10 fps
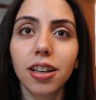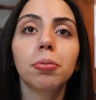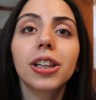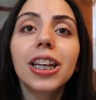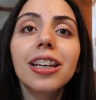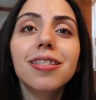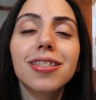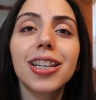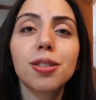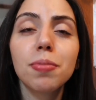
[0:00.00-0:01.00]
Please
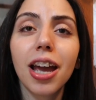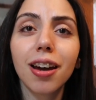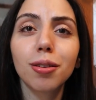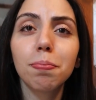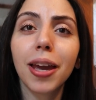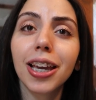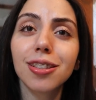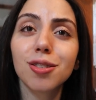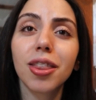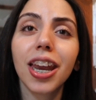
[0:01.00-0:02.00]
teach me how to
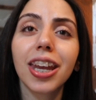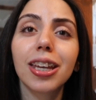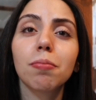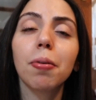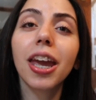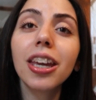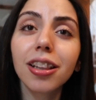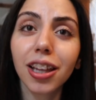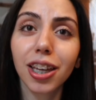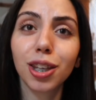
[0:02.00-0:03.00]
paint so that I can
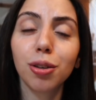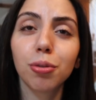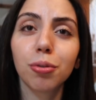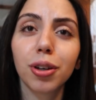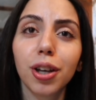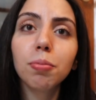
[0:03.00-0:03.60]
paint like you.